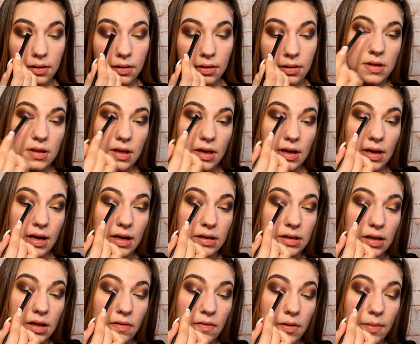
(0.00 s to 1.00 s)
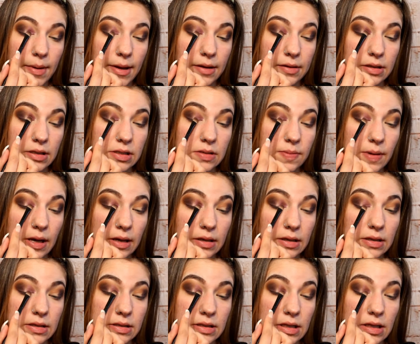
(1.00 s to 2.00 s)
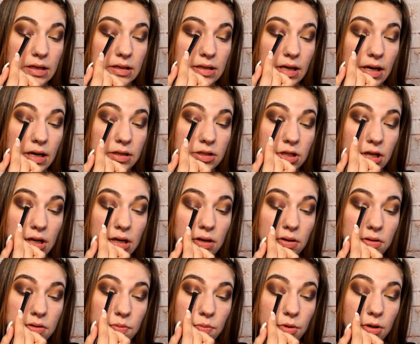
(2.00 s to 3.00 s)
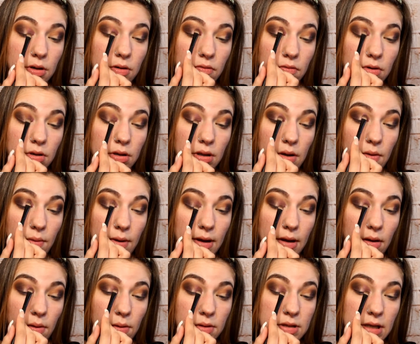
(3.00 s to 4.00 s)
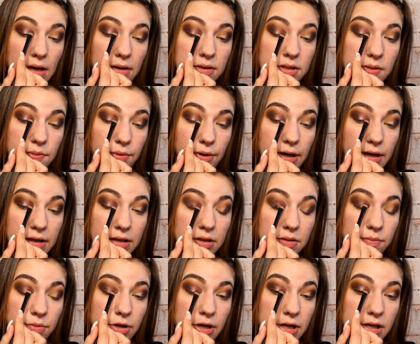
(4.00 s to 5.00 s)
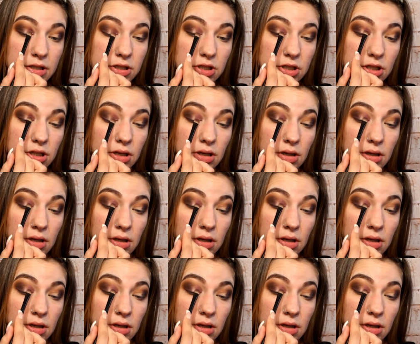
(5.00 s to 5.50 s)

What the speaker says: The thing I love about this palette is these eyeshadows work really well without spraying your brush.